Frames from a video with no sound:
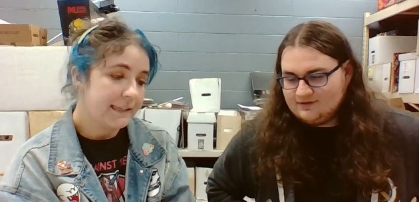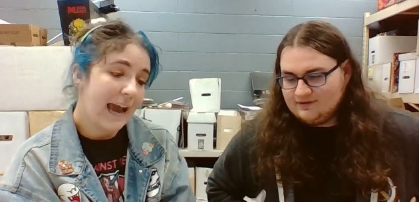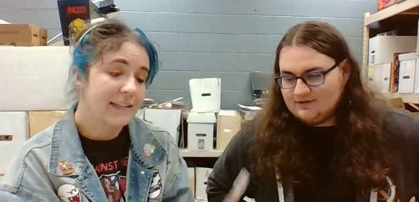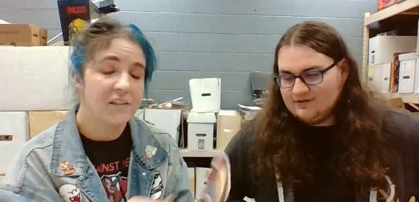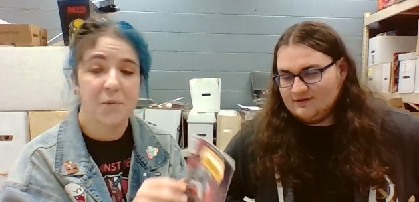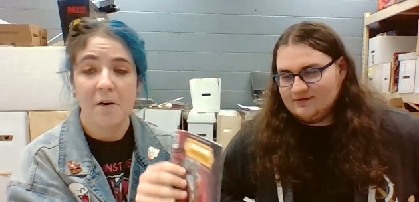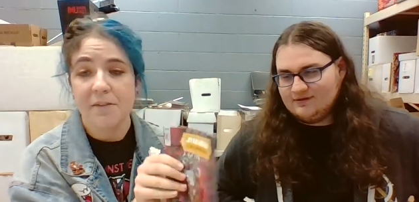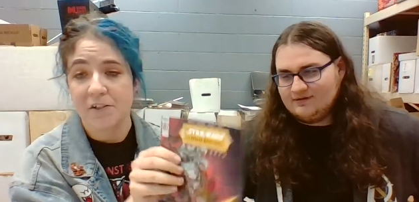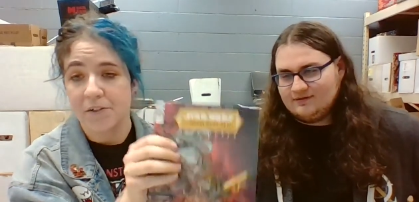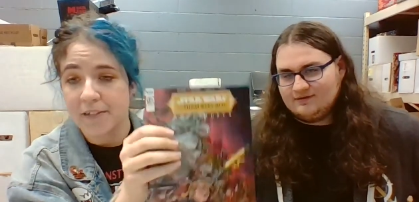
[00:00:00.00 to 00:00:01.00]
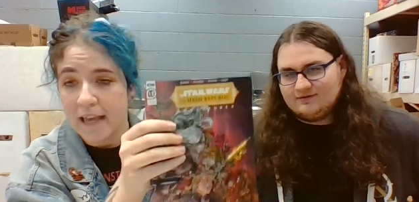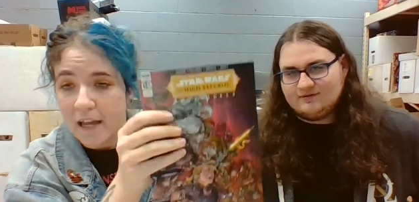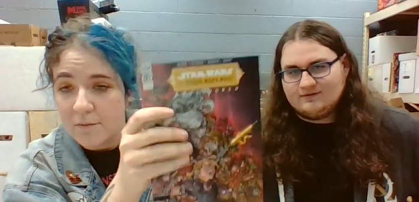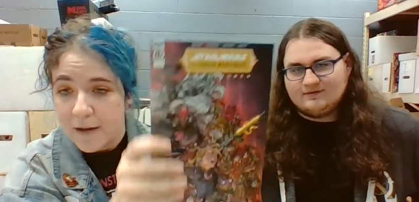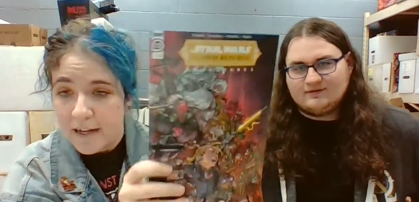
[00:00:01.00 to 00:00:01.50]
Speaker 1: yeah, it's twelve issues
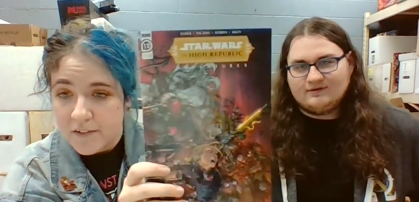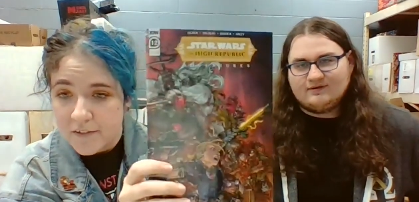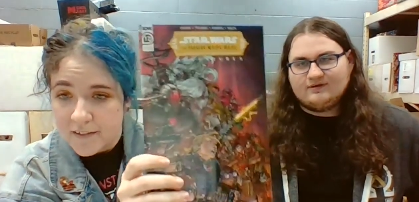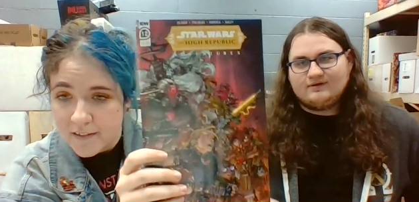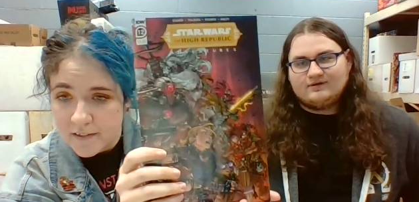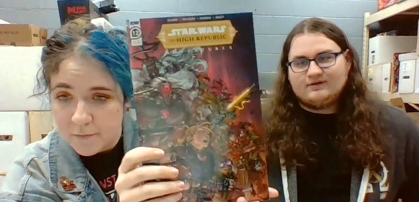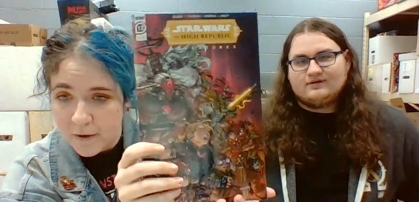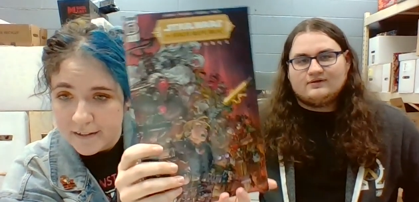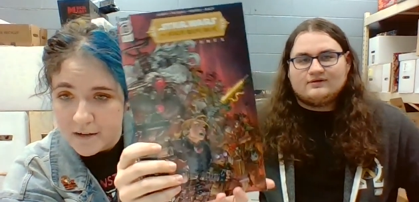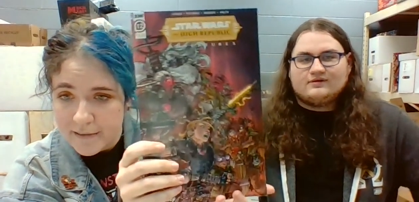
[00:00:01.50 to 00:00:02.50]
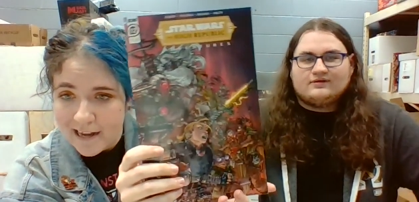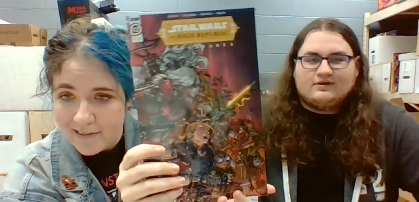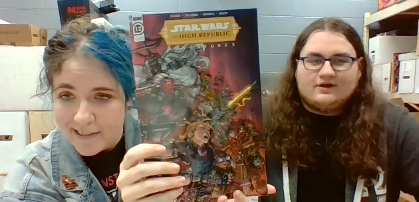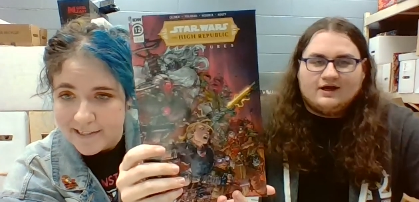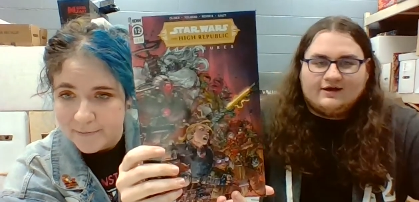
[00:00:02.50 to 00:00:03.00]
in, but so this is the one coming
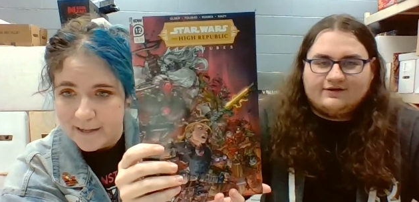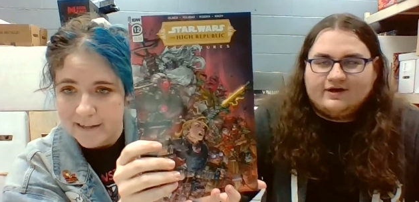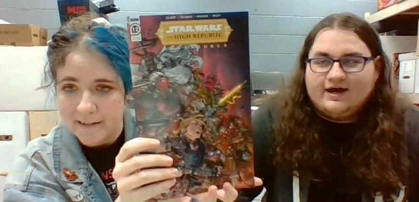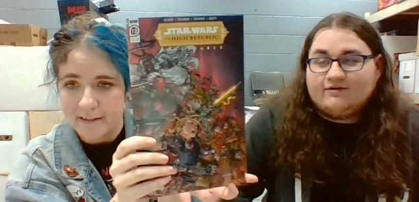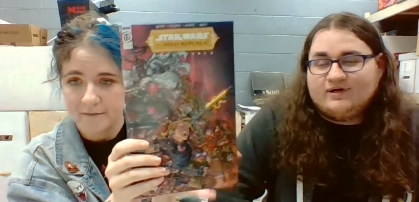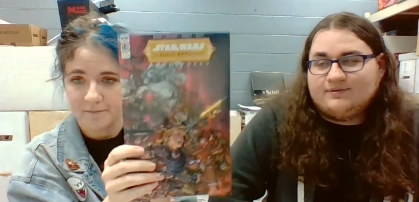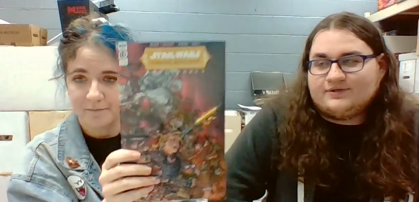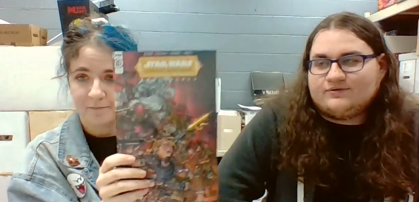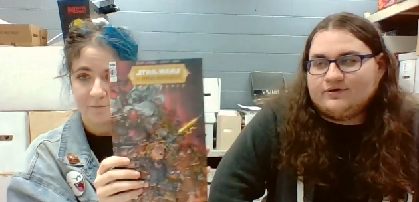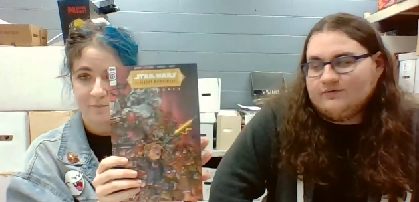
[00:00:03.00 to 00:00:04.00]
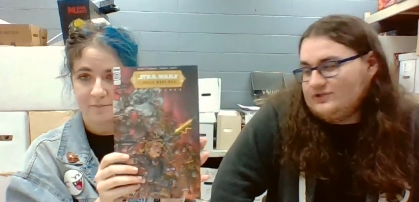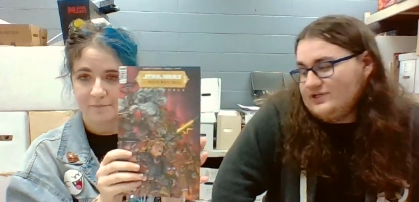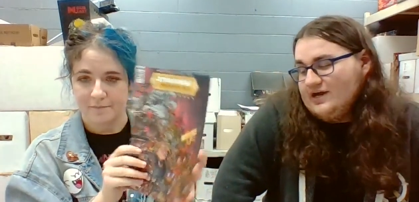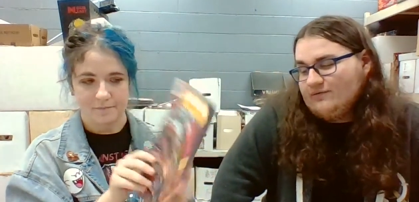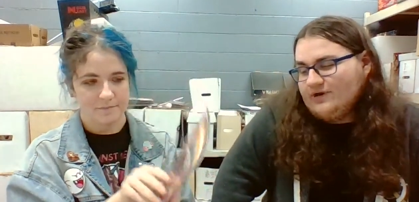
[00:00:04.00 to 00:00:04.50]
out this. Another week. High
Speaker 2: Republic story though, which
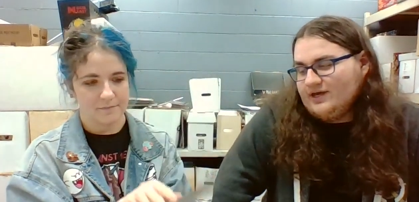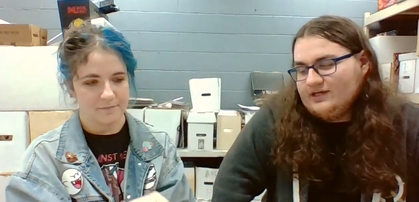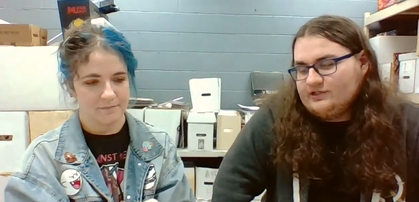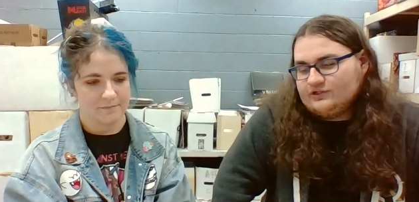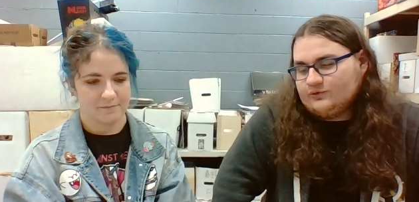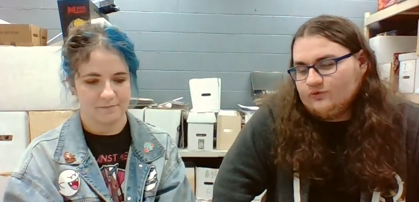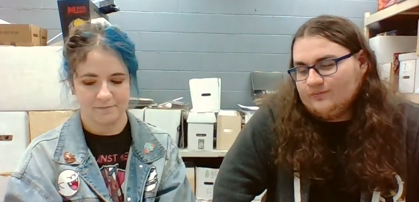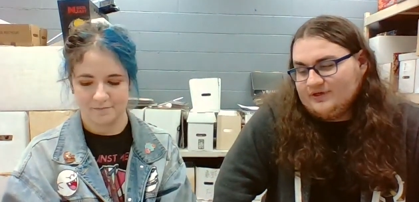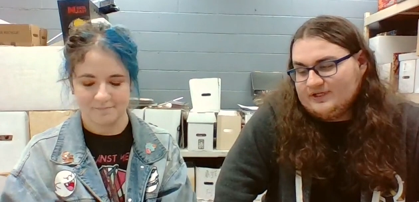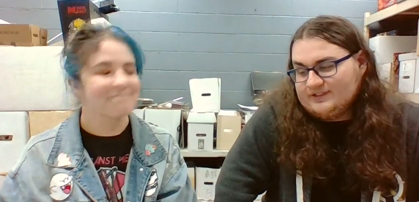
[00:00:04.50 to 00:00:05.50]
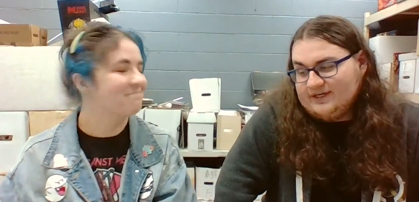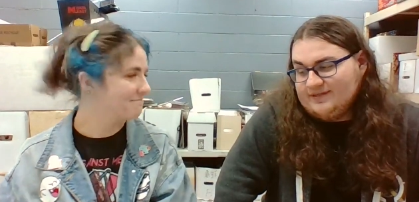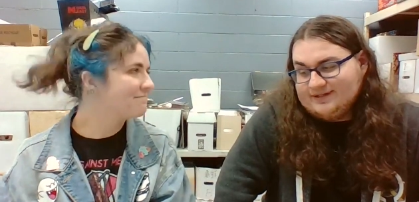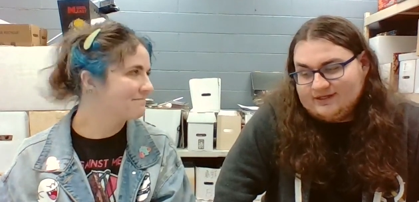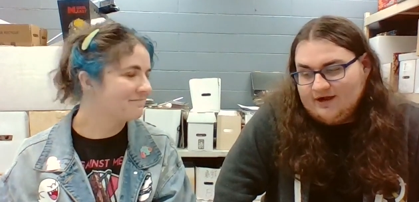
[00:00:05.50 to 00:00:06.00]
either way is just cool because again
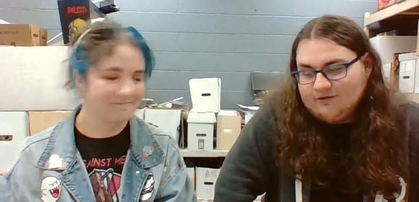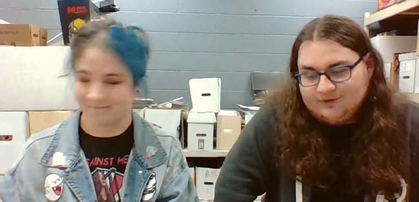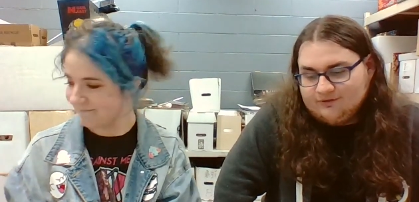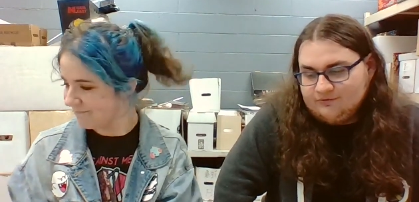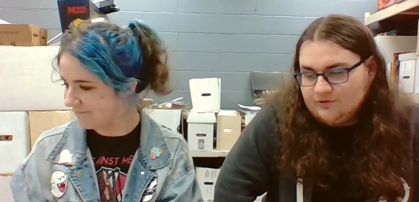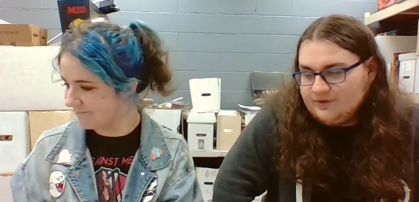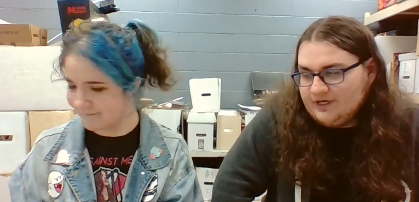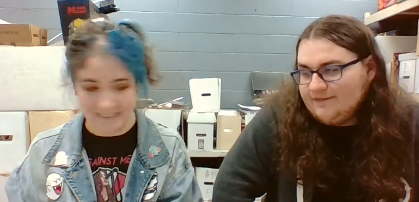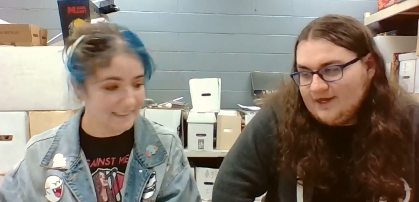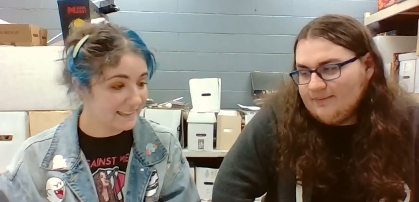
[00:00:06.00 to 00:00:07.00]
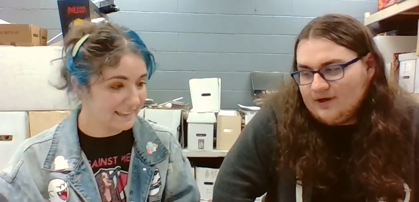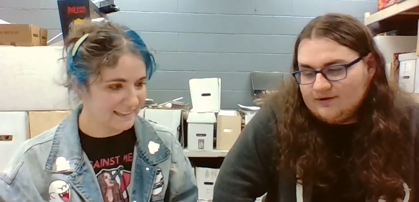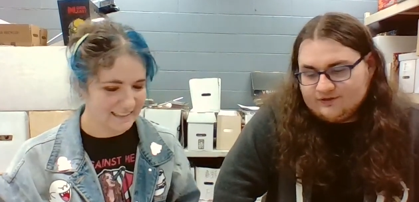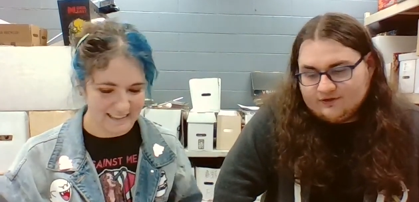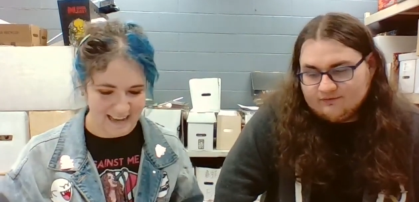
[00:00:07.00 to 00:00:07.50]
that's an era we don't know anything about.
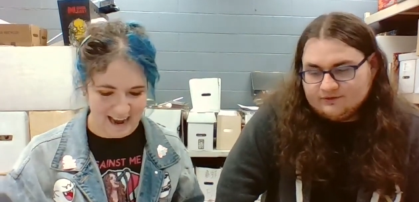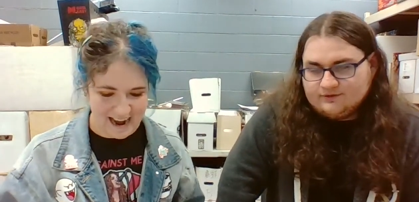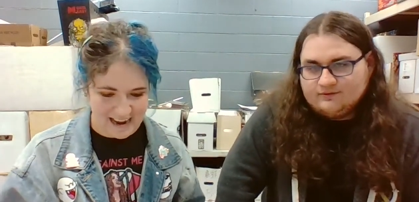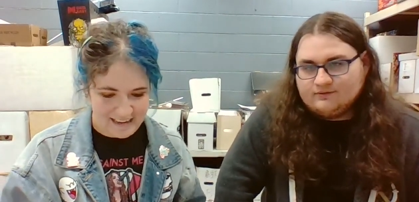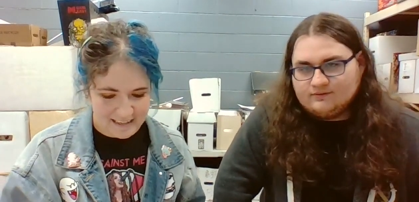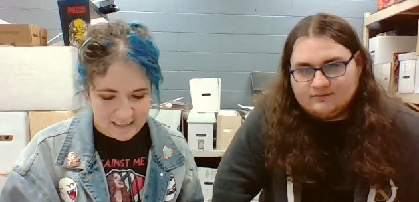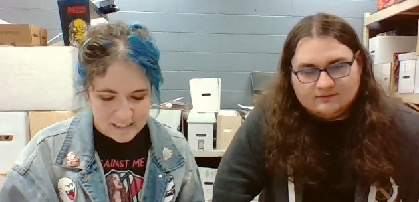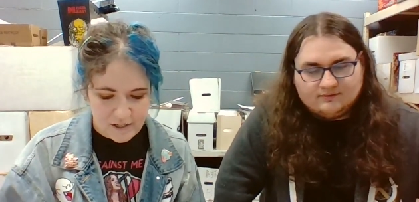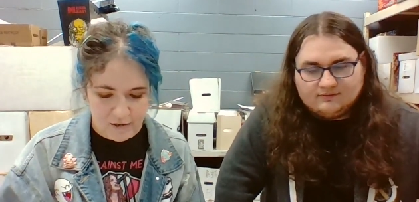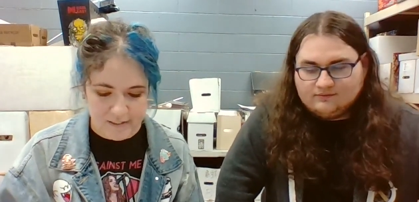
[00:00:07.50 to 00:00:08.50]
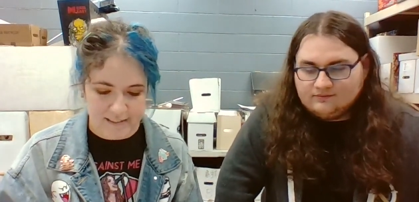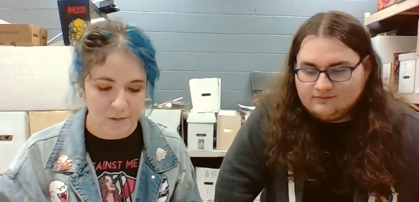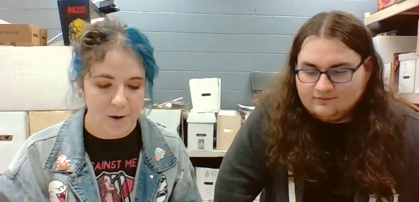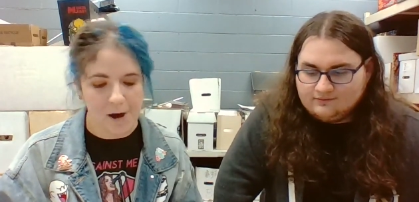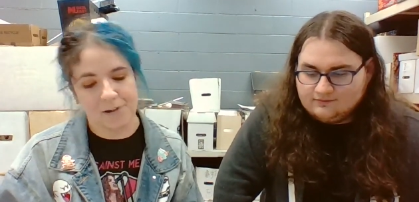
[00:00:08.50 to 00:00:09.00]
yeah,
Speaker 1: so
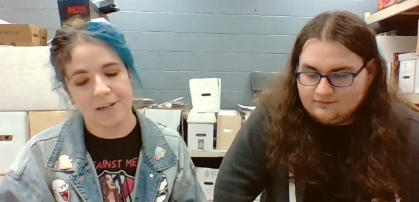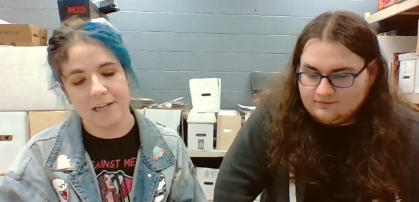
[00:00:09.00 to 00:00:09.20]
Stillwater